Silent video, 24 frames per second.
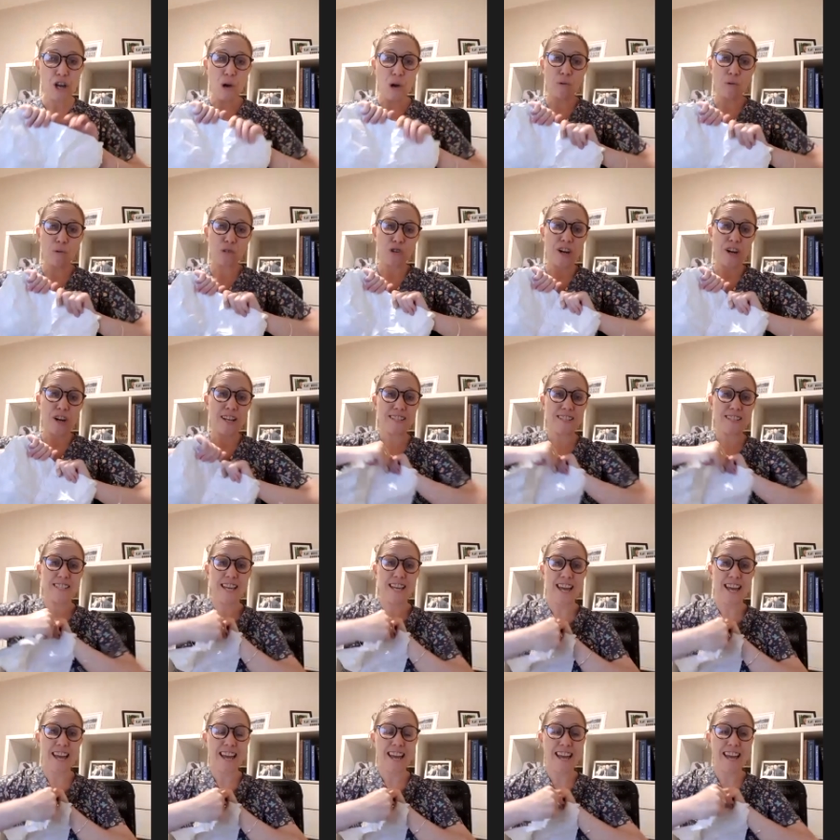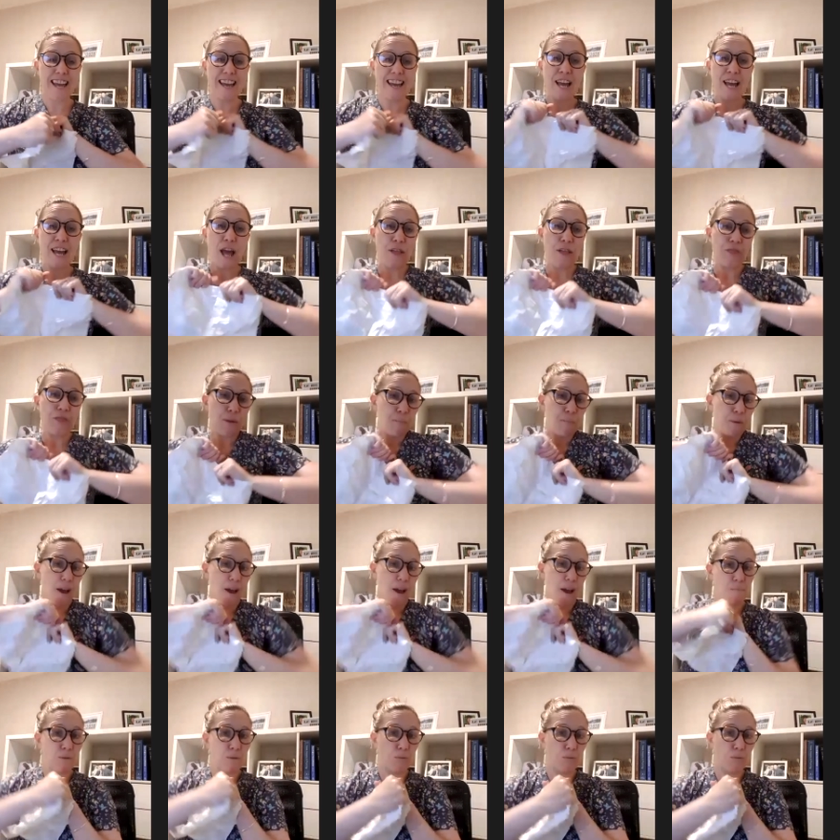will try and tear the
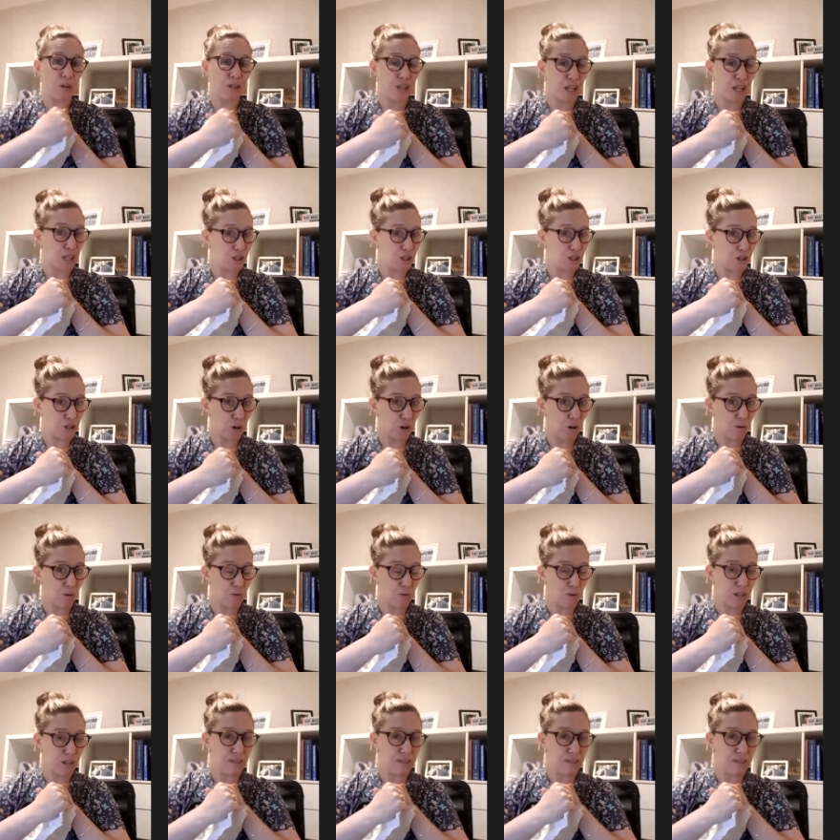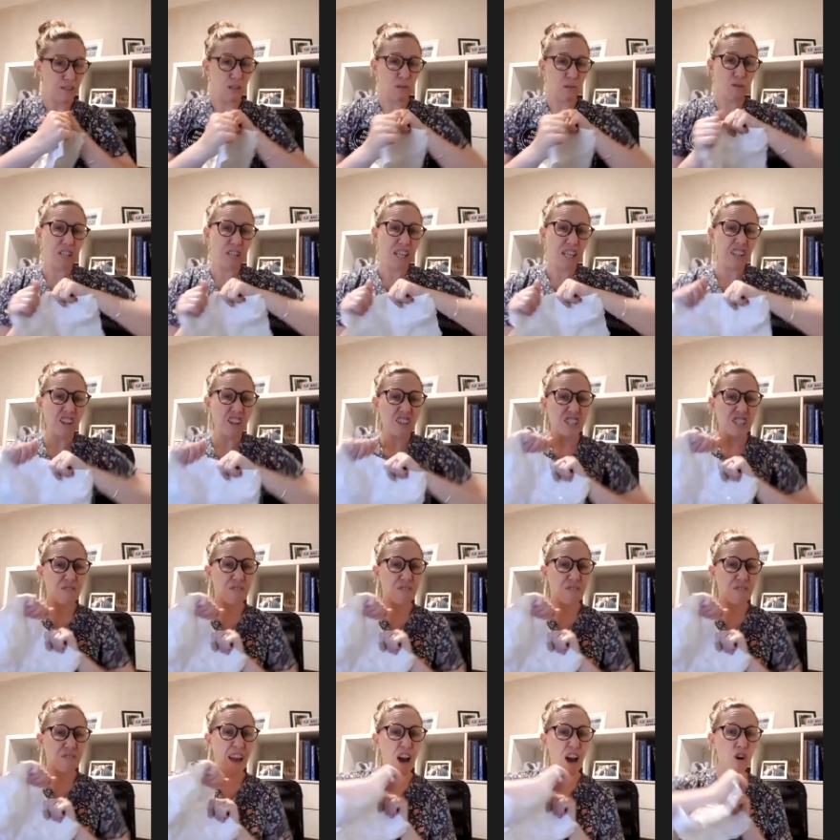paper with their shoulders. You'll see lots of
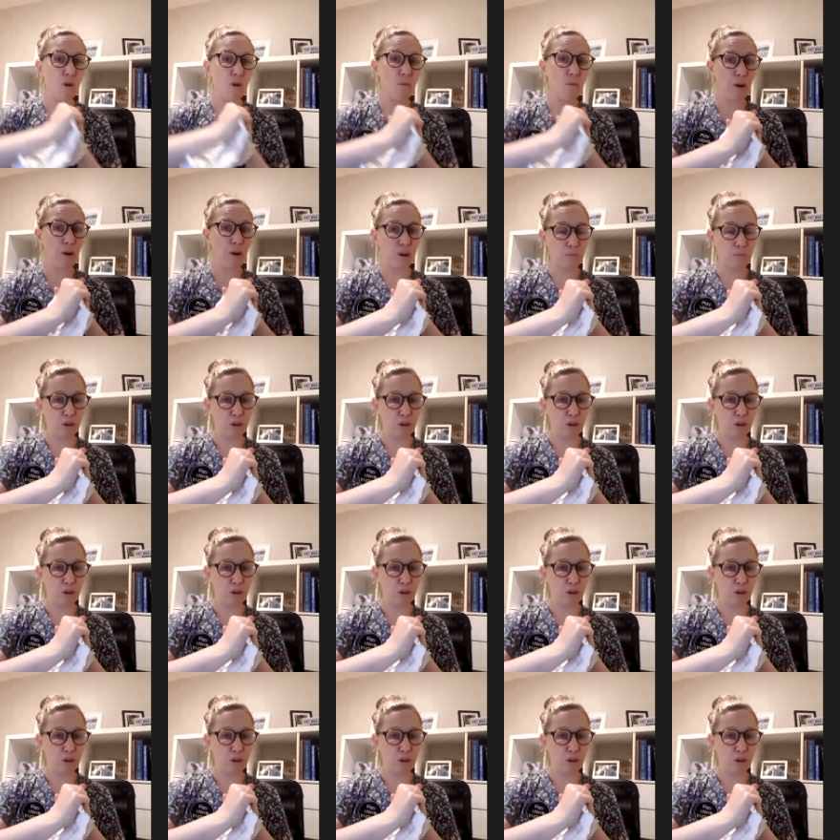elbow